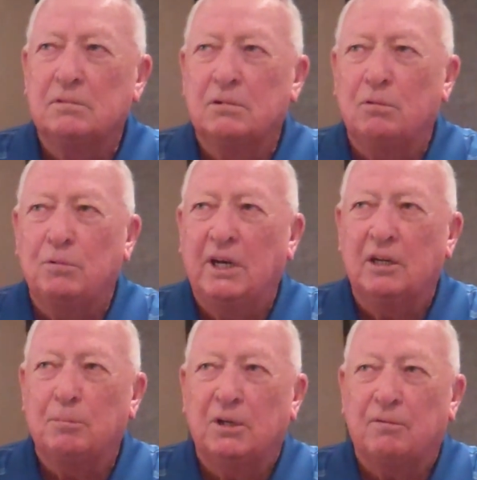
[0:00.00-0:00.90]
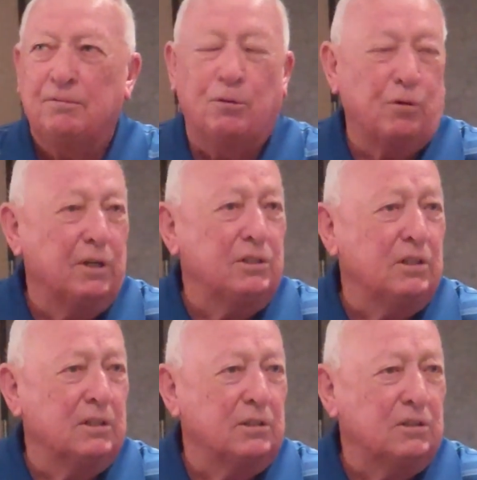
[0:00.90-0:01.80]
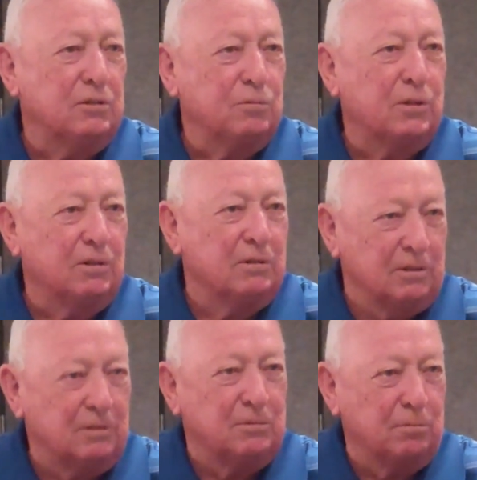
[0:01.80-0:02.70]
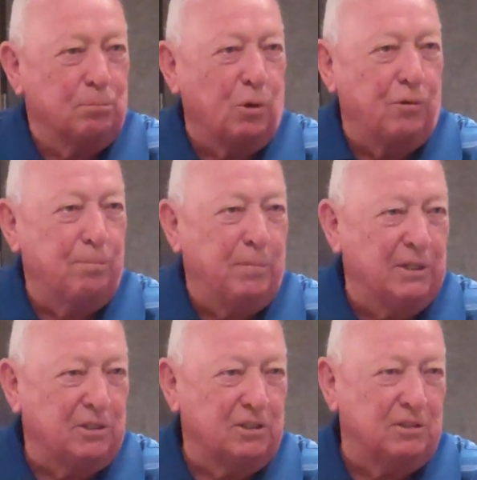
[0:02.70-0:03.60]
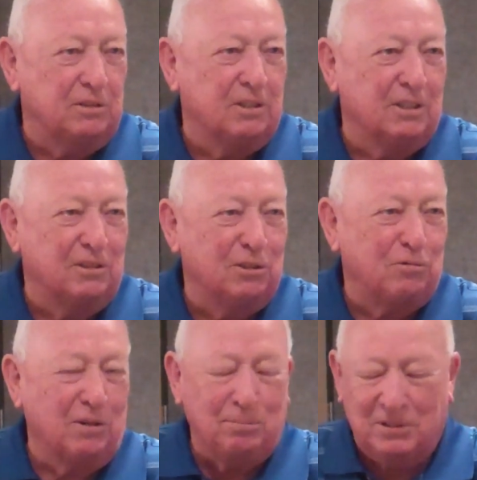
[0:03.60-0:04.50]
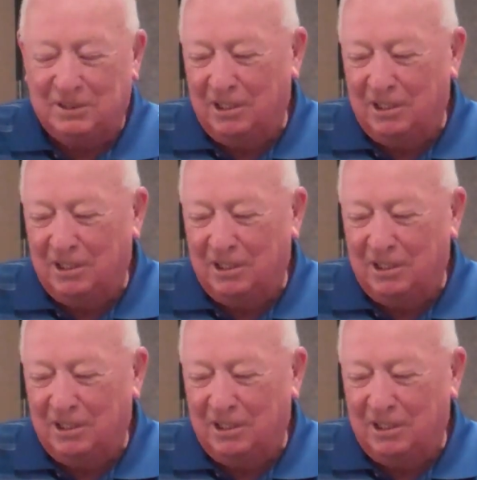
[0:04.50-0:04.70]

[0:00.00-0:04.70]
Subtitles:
we had about 4 incidents where both benches disrupted,